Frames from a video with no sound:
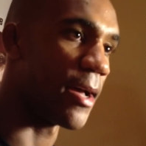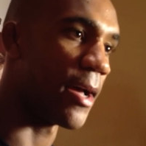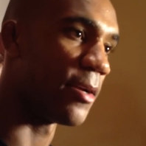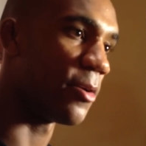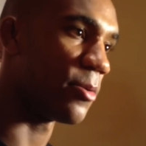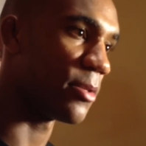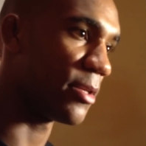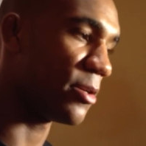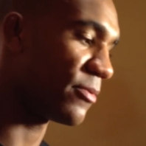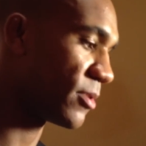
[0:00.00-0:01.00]
I know the
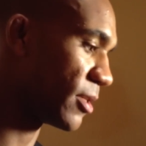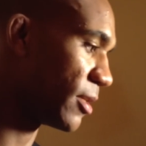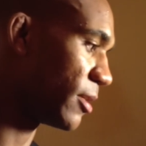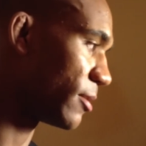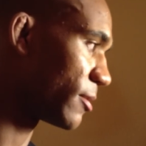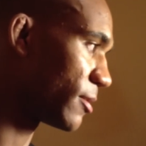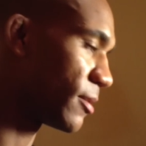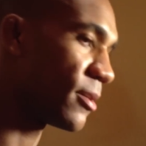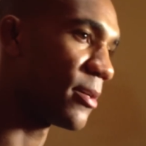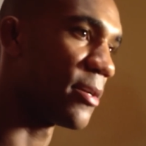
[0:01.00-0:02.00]
UFC,
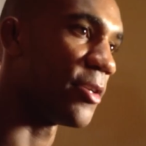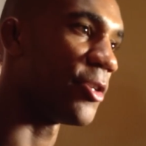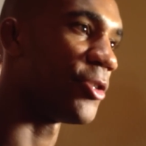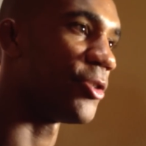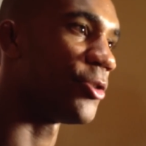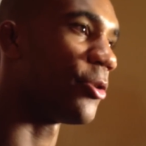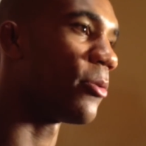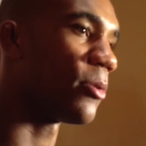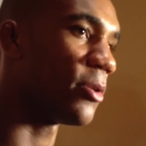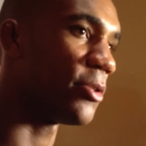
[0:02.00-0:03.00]
you
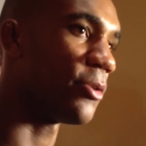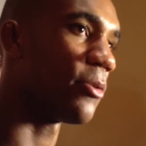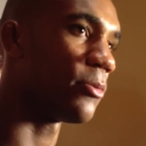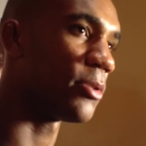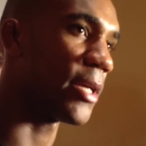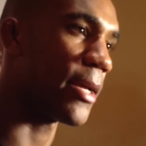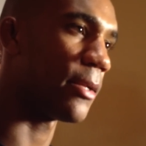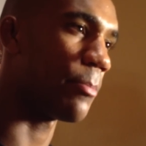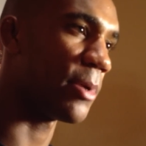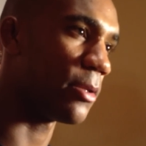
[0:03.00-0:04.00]
don't
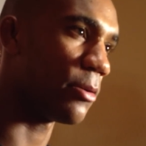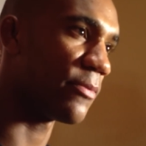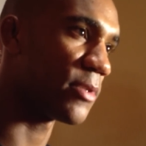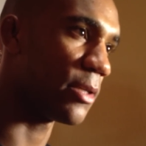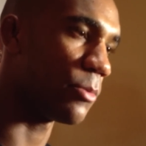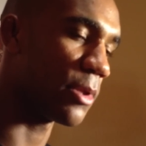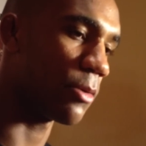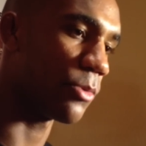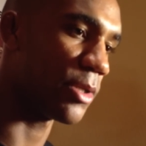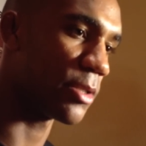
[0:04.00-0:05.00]
end up in the UFC
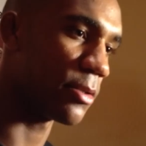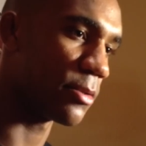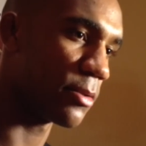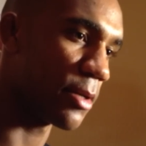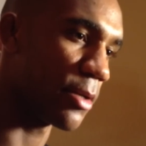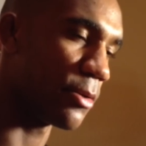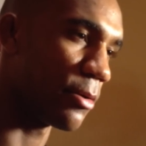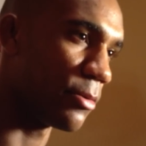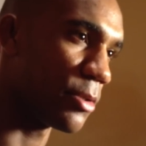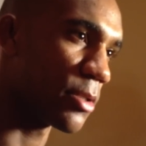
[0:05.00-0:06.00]
without reason, and you
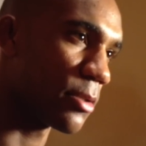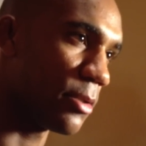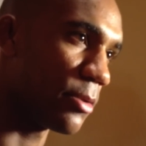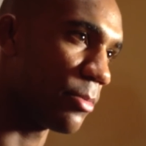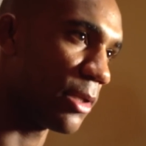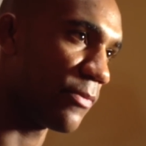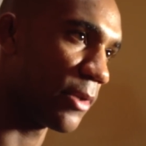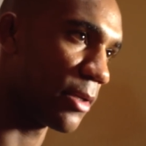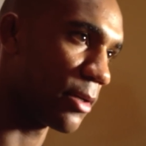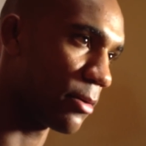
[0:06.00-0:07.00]
know, you just need to believe
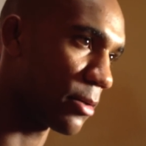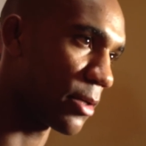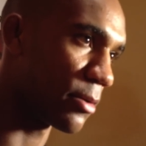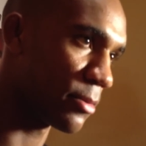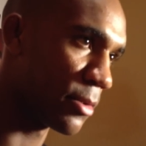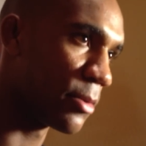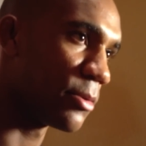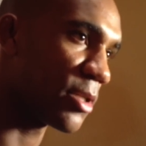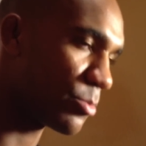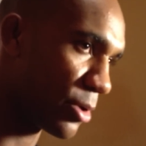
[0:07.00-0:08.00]
in that, okay.
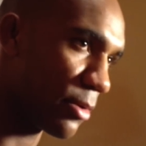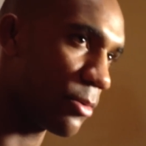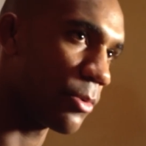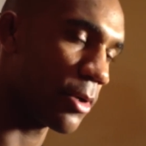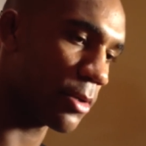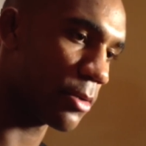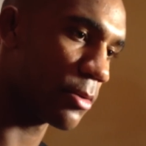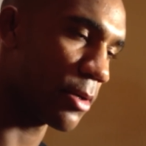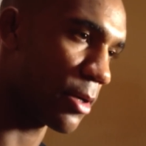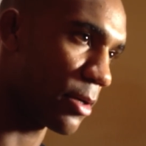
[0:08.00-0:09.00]
Just put in the work.
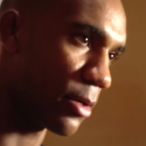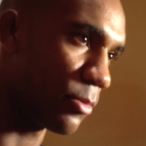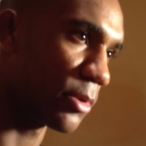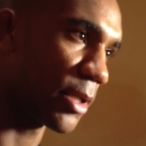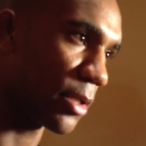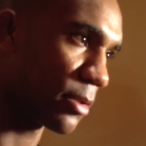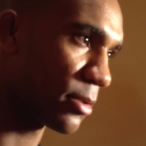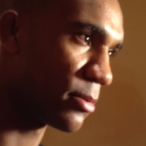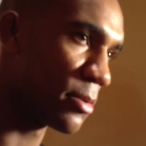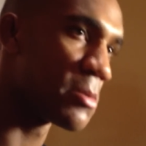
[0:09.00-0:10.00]
It will take
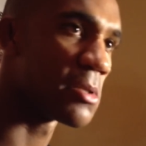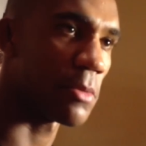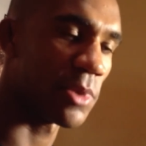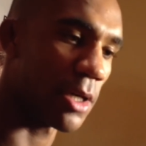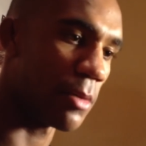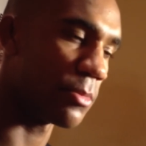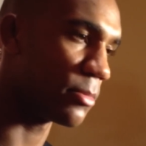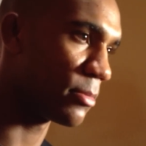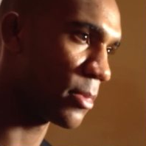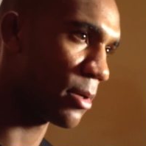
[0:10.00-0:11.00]
some time,
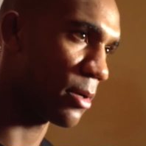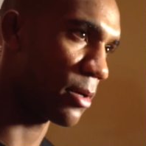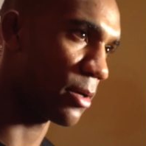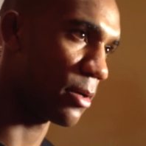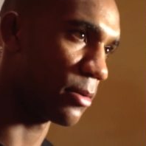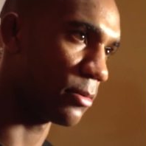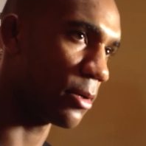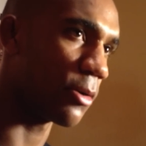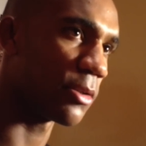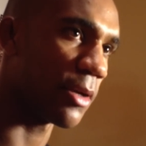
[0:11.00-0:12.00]

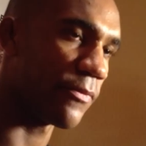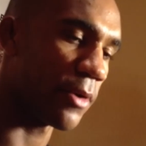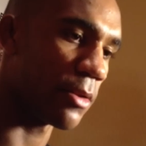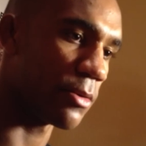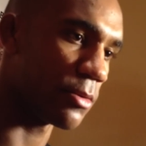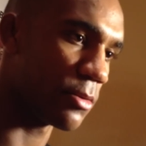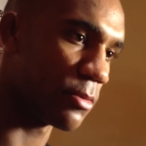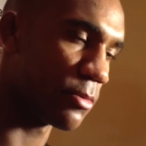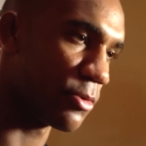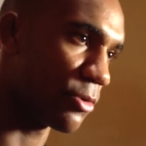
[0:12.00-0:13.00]
longer time for others,
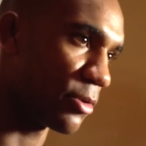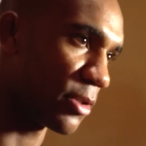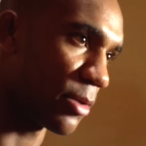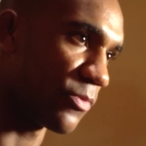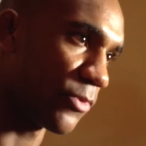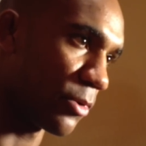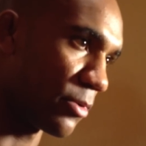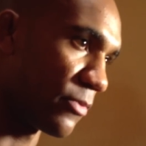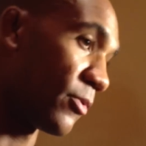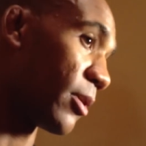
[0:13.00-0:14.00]
shorter time
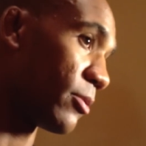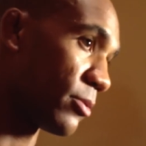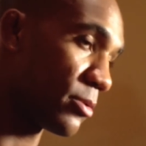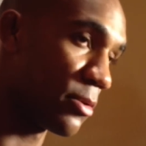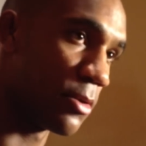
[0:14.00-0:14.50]
for others.